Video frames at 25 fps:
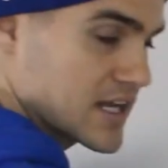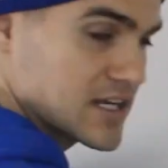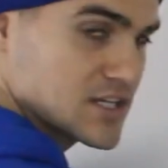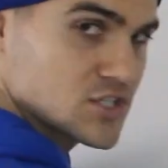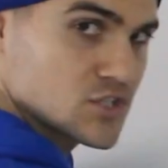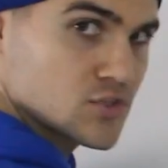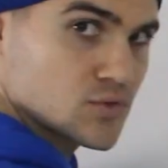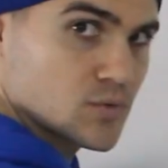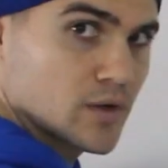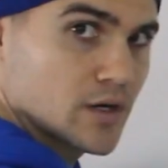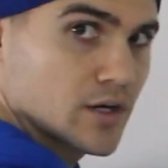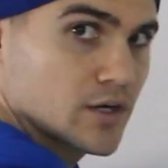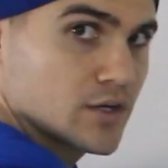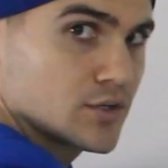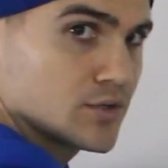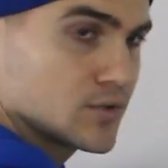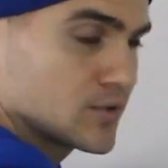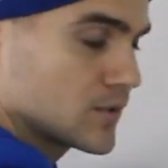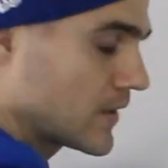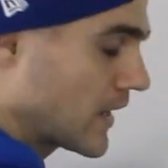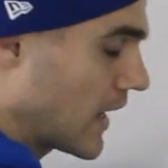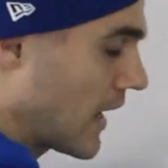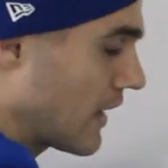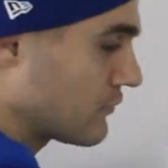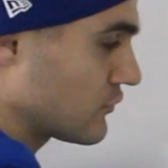h squared,
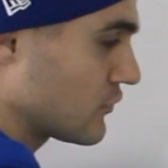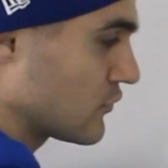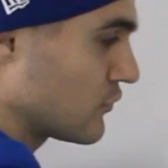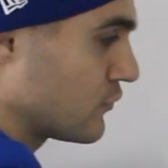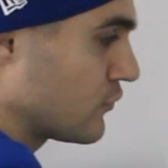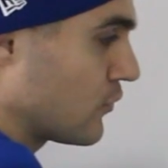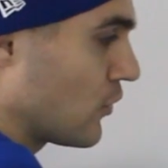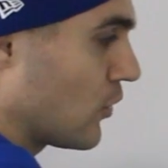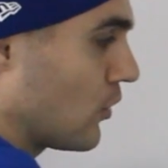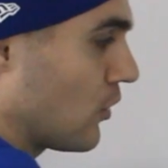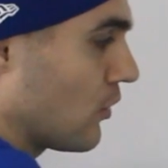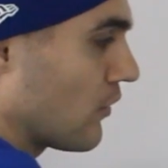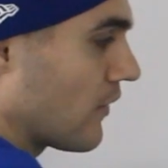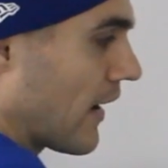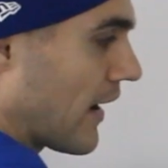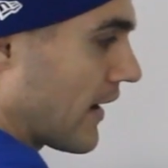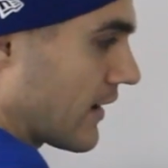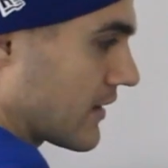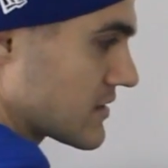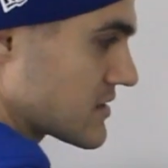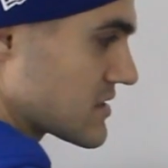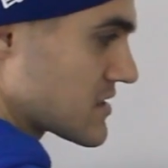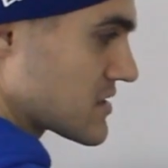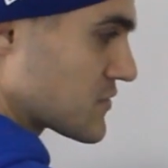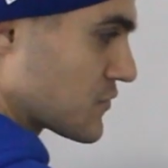you would have to FOIL
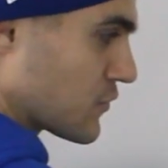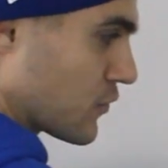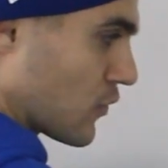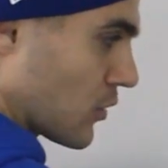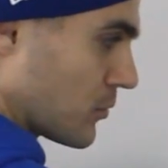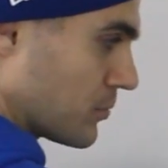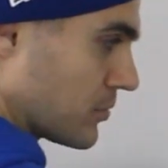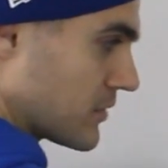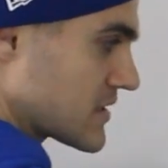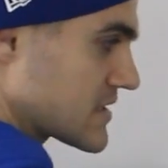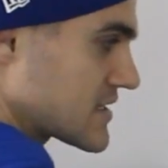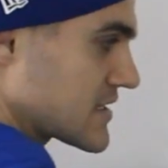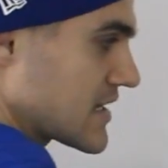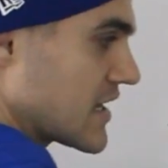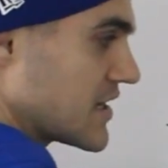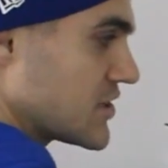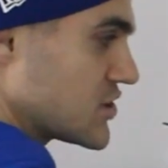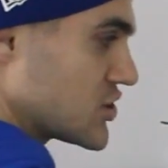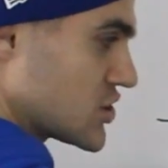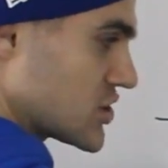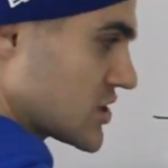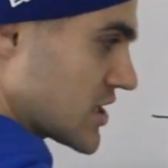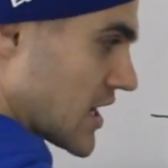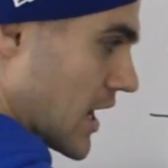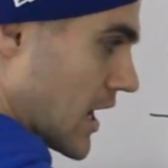that because it's 4 plus
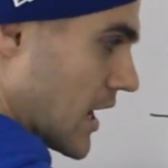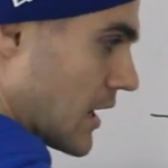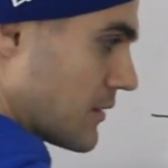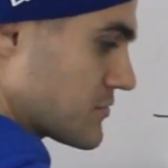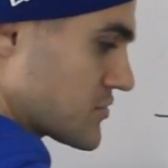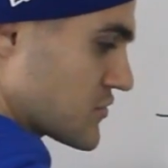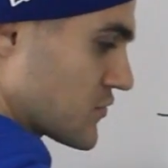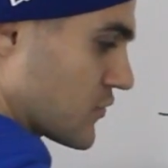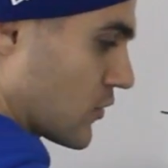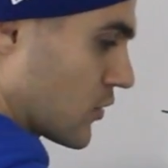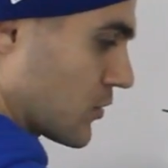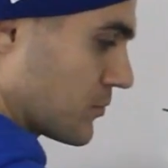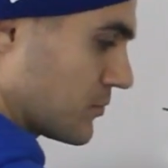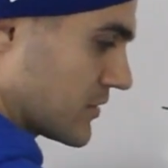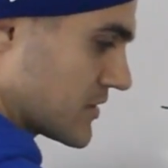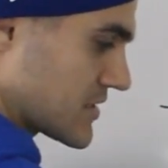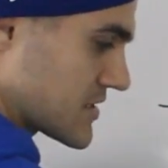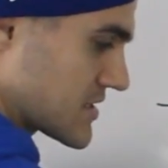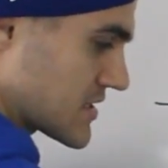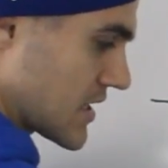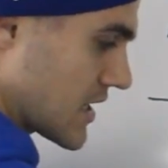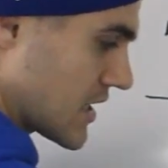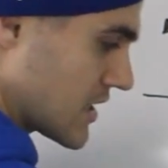h times 4 plus